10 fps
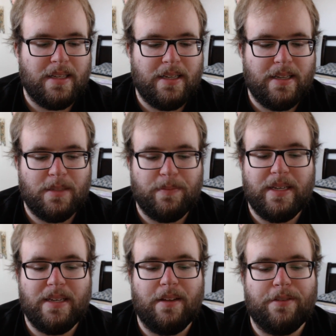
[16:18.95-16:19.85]
it has
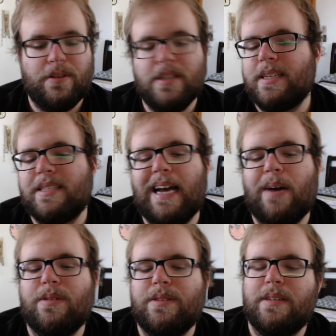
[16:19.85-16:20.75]
been 36
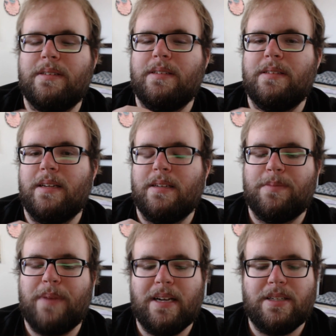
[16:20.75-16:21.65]
hours since they
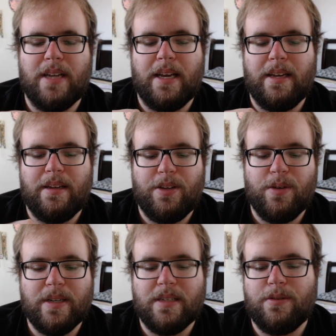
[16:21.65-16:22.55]
dispatched a
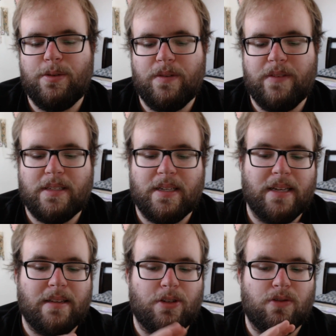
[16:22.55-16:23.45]
unit to
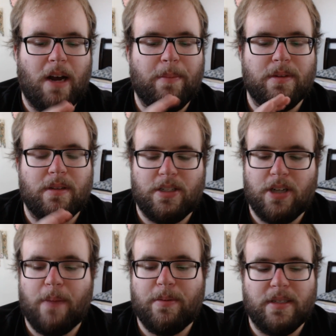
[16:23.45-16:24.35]
investigate the
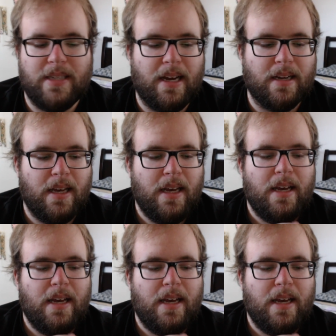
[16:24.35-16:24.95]
chopper attack,